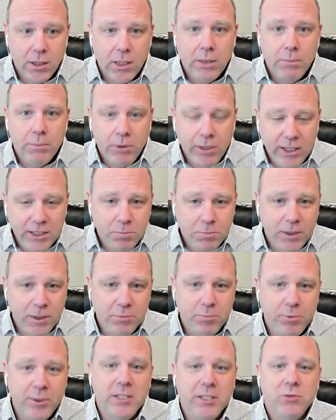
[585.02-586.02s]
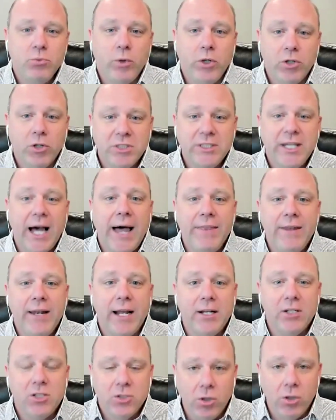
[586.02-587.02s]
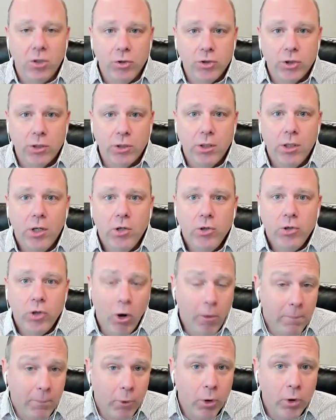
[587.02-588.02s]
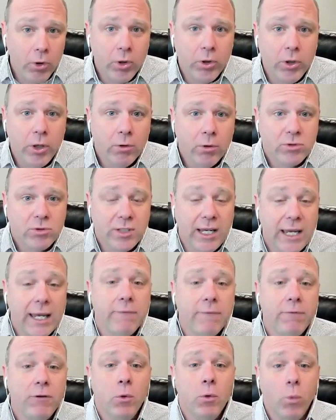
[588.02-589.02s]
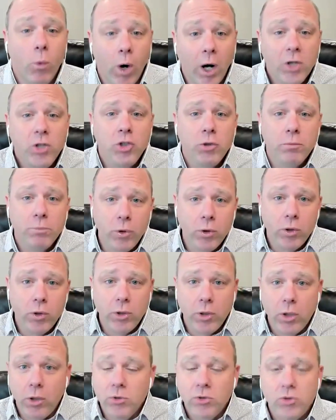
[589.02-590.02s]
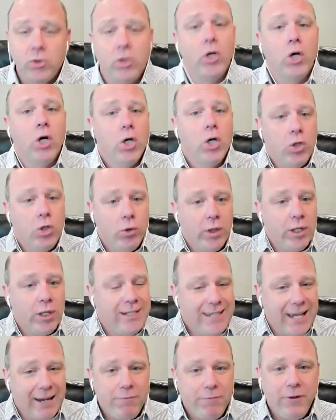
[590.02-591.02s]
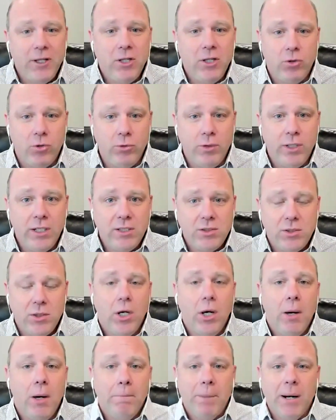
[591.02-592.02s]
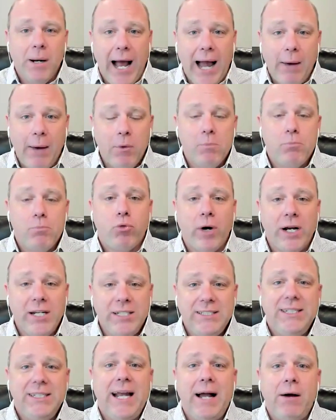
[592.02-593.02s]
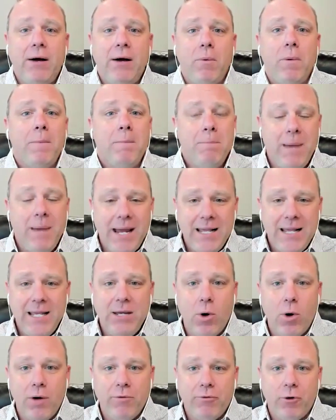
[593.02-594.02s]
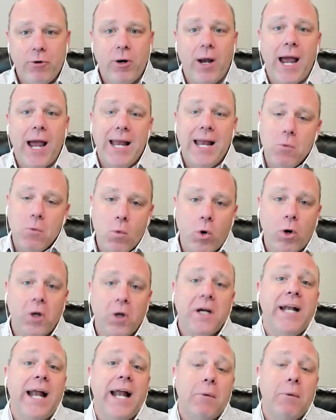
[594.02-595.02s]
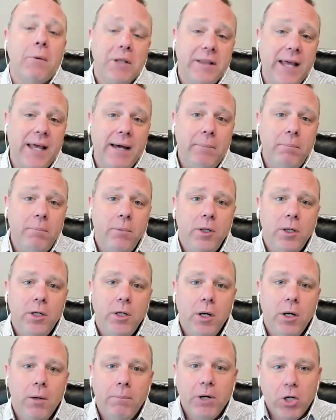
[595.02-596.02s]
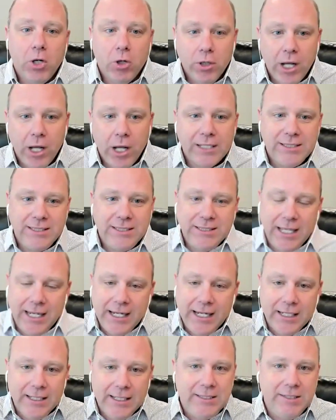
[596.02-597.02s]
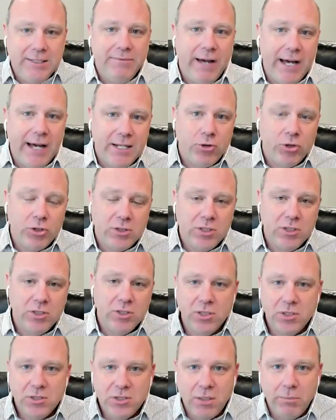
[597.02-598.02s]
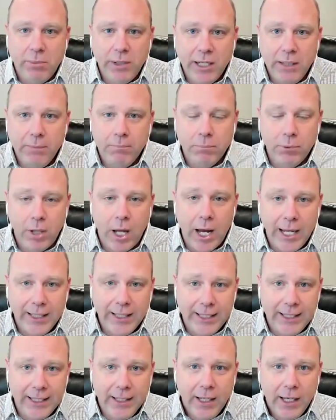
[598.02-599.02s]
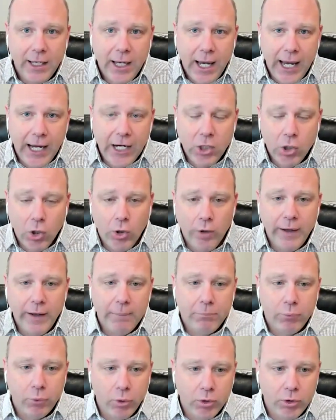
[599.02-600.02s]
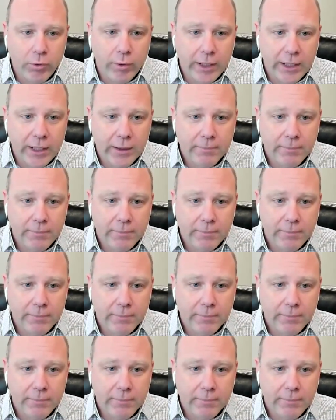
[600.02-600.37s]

when you sign the non-disclosure, don't broker notes. If you want to broker notes, you can definitely do this, but I would price it out, make the offer, and then work it out with them. But you're not sending a list of addresses to somebody blindly and call that brokering.